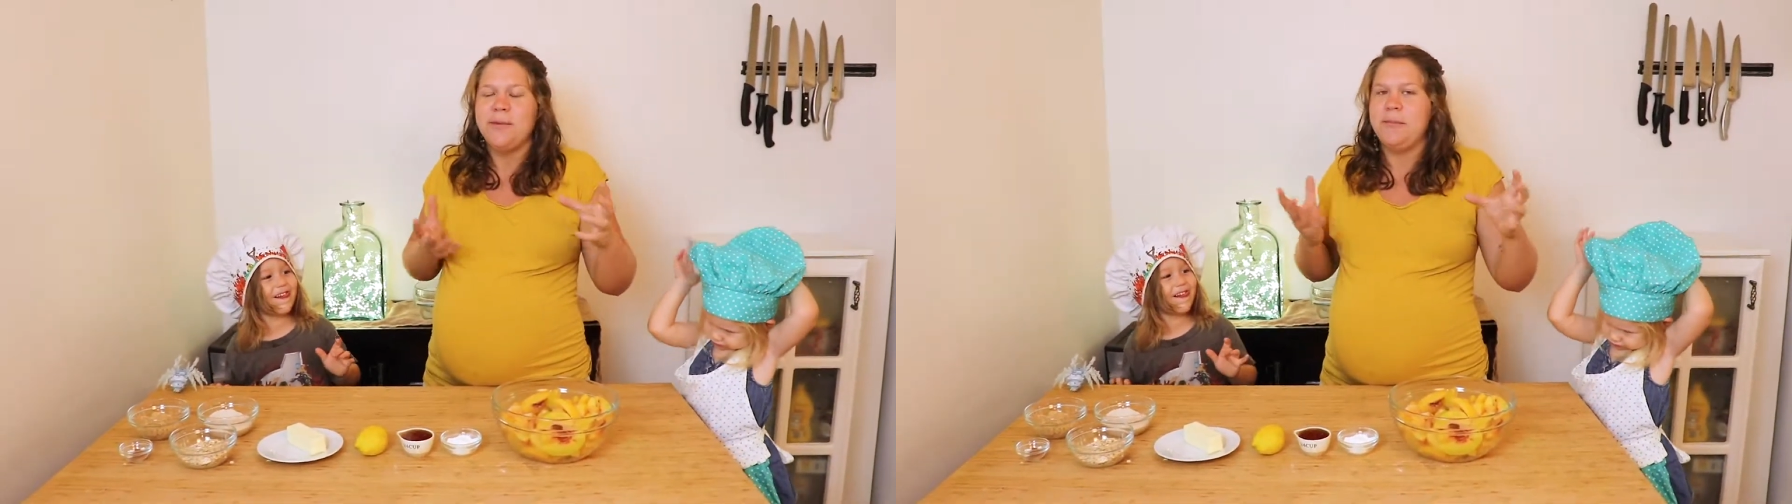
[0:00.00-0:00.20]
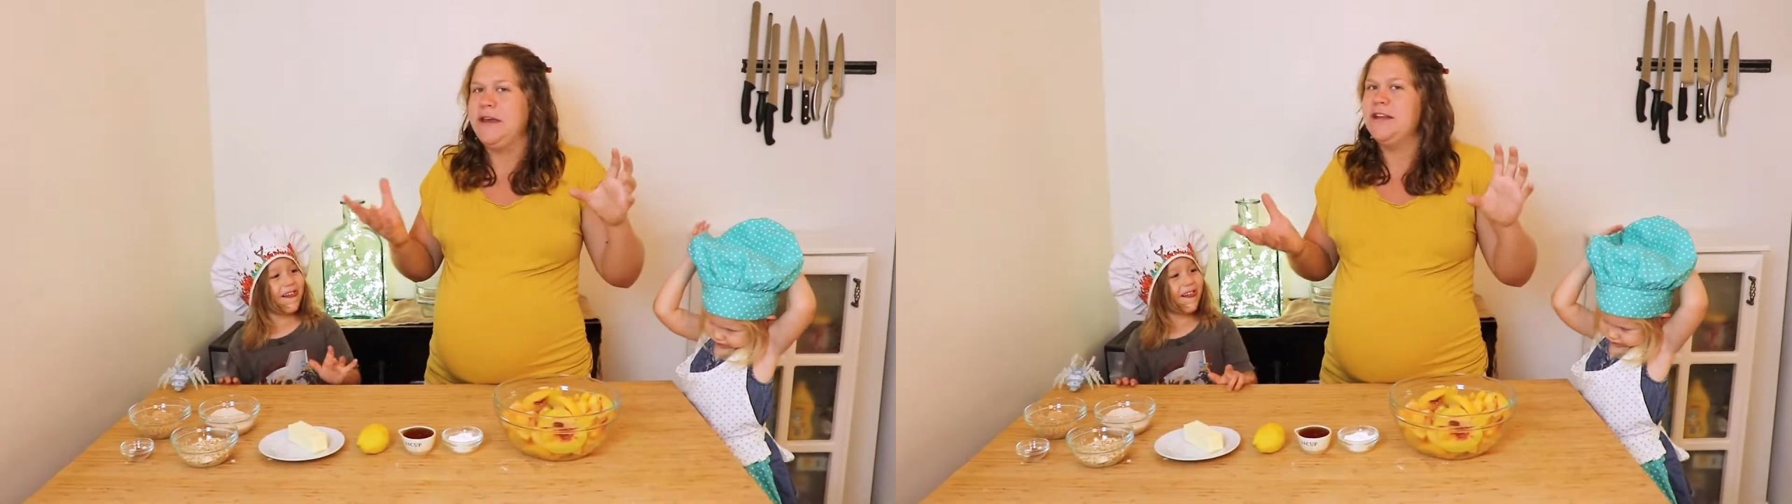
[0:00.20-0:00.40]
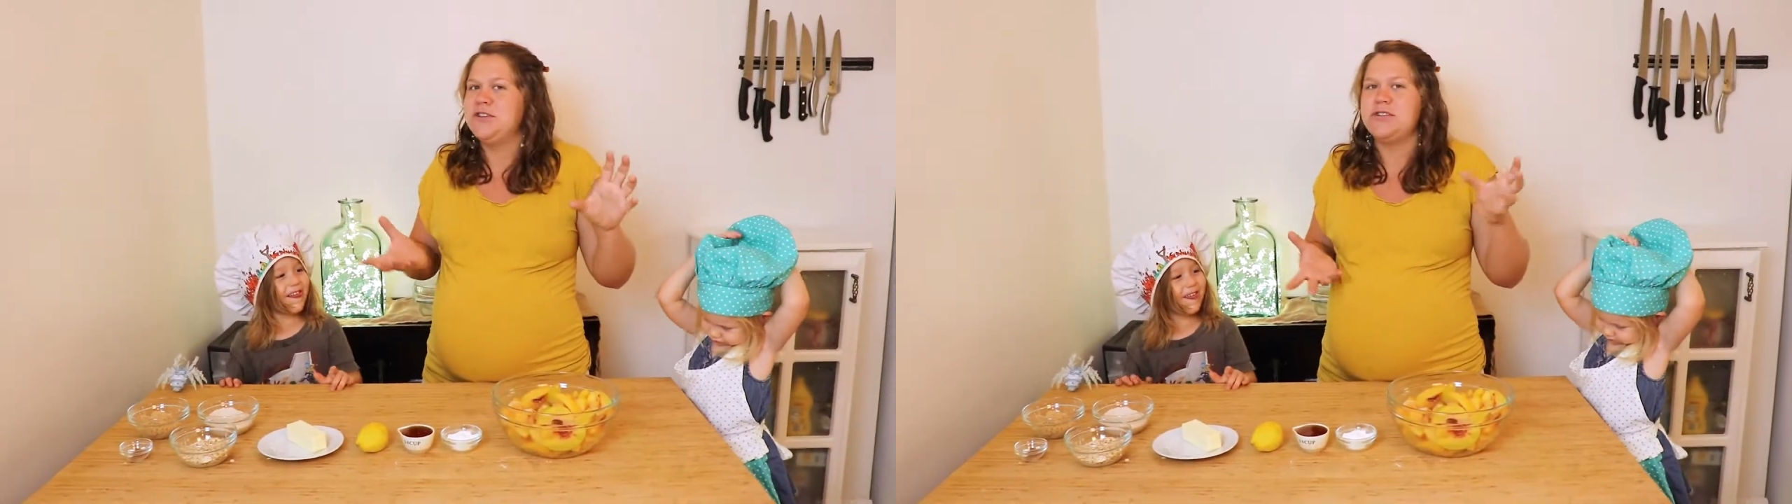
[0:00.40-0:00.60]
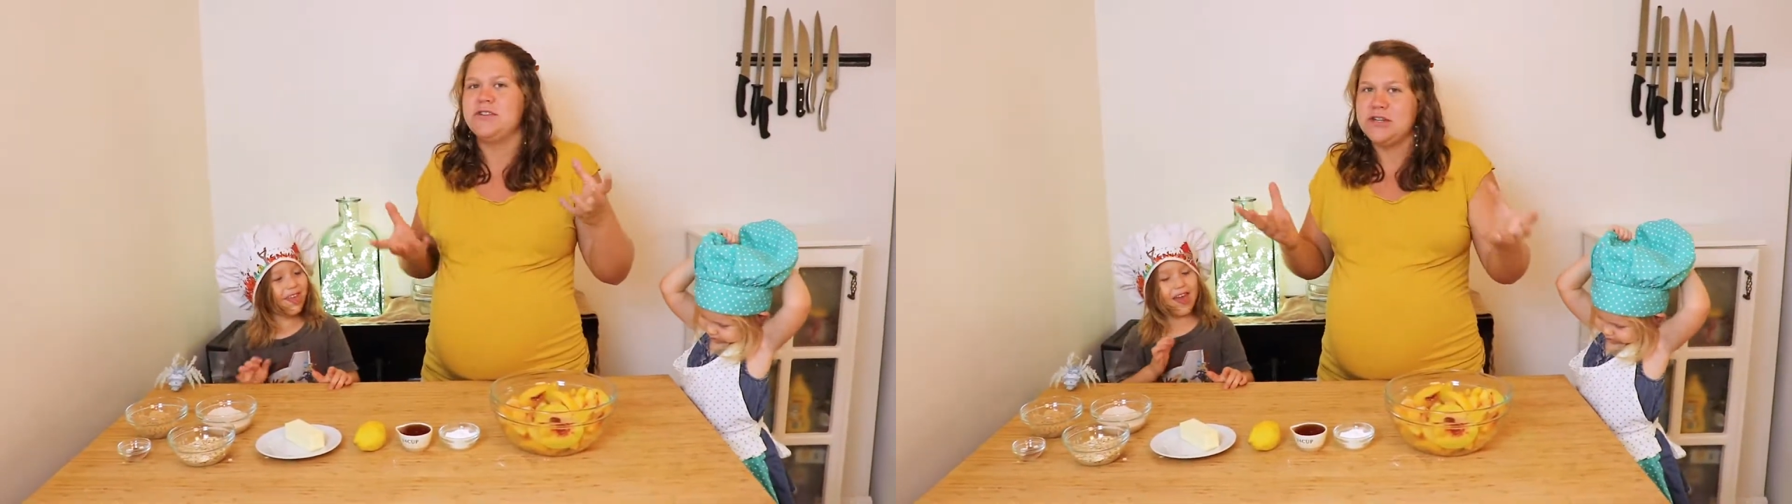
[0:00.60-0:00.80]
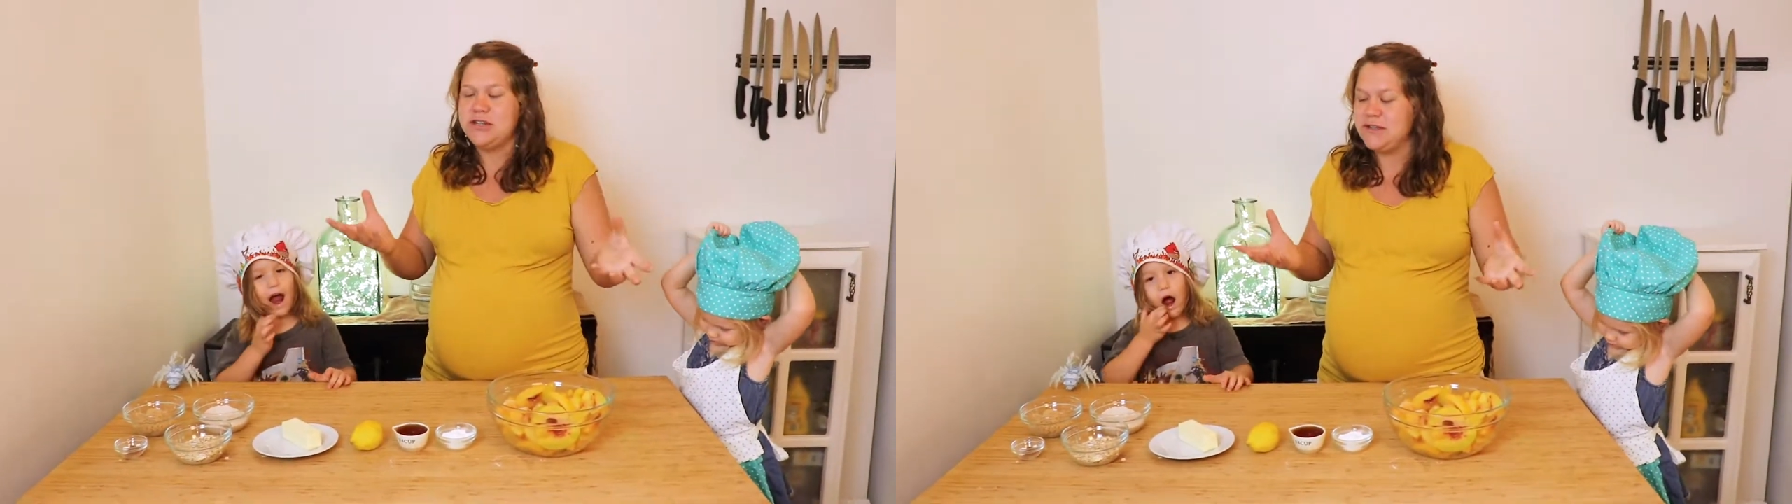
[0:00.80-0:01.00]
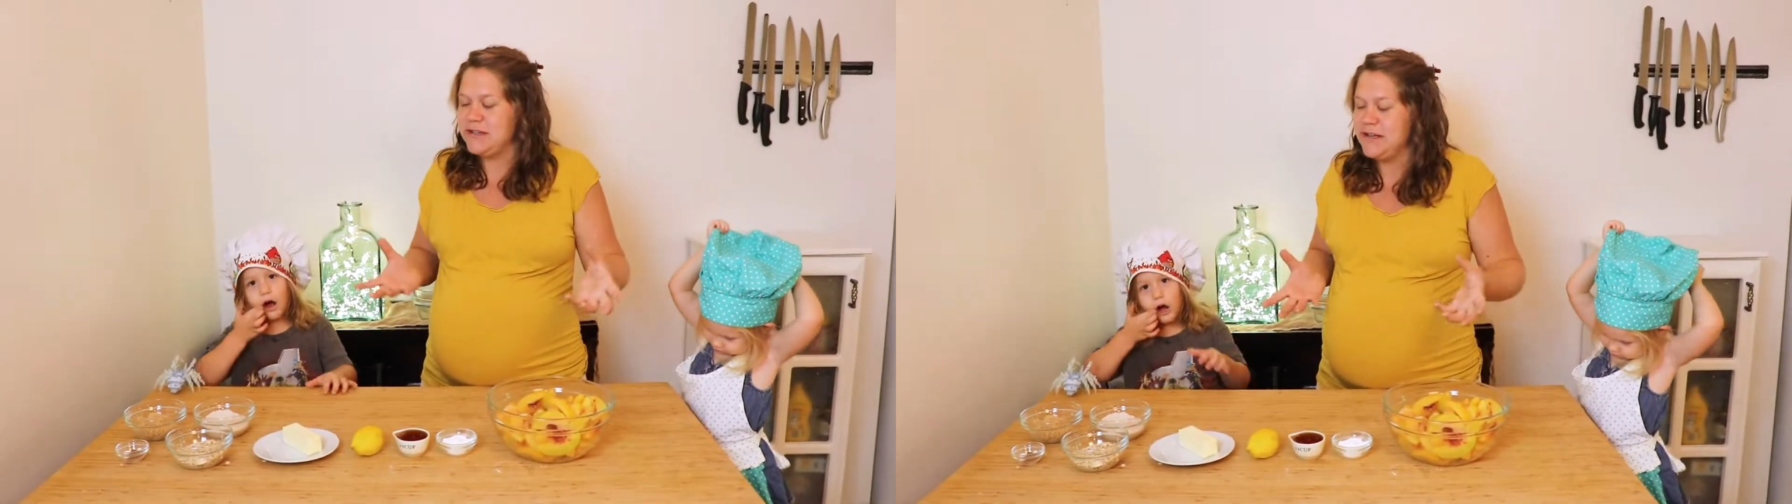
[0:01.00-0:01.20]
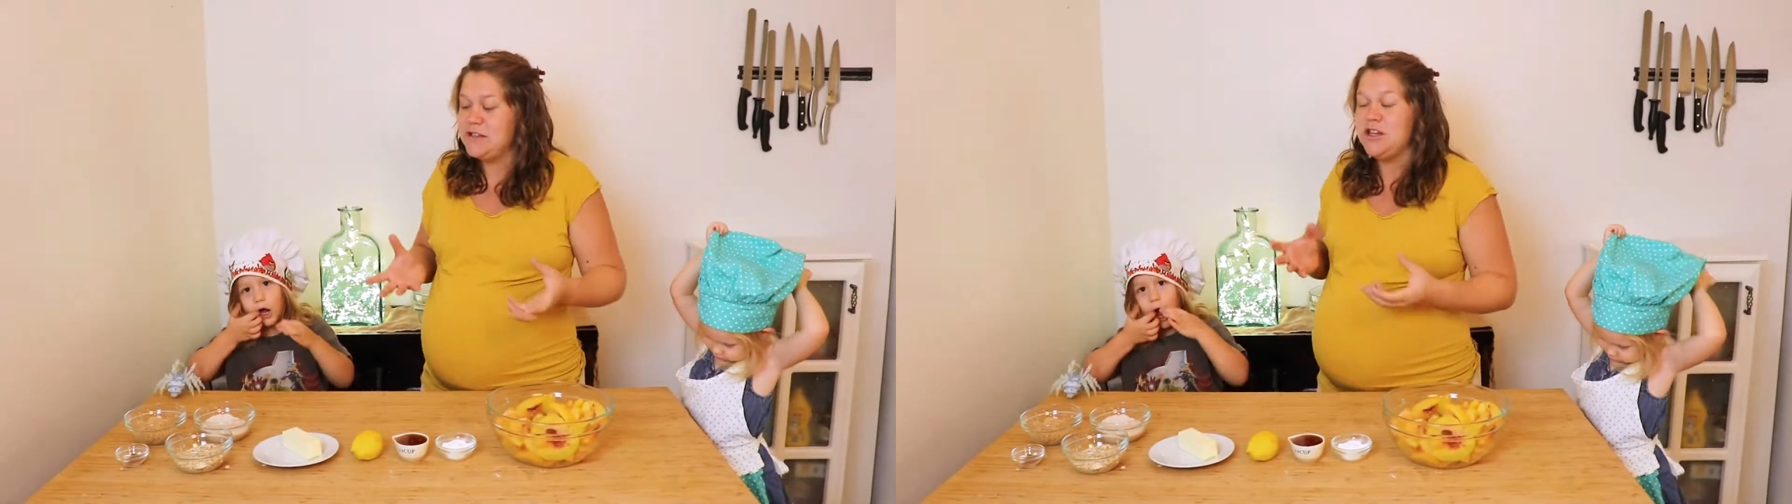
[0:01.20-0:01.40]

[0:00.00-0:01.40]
peach deliciousness,